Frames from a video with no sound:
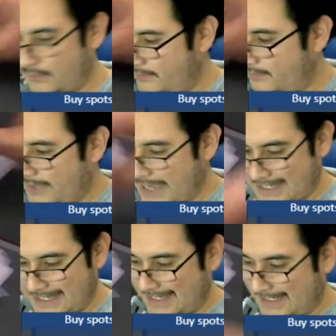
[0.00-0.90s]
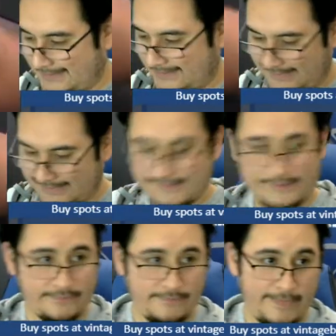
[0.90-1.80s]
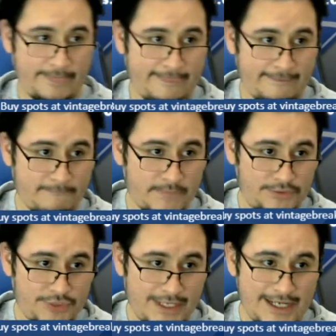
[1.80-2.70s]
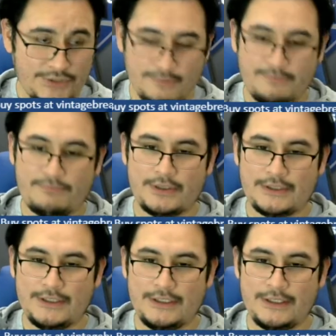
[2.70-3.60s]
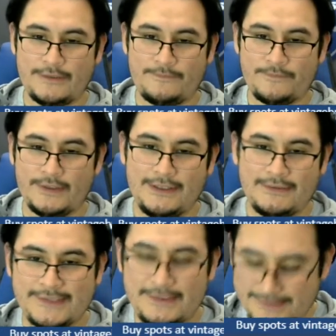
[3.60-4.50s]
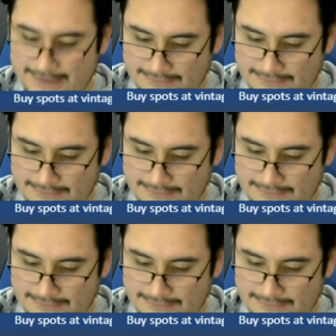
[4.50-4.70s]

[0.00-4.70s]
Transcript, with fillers: Pack eight. Josh Brookner. Okay, what's up, Steve?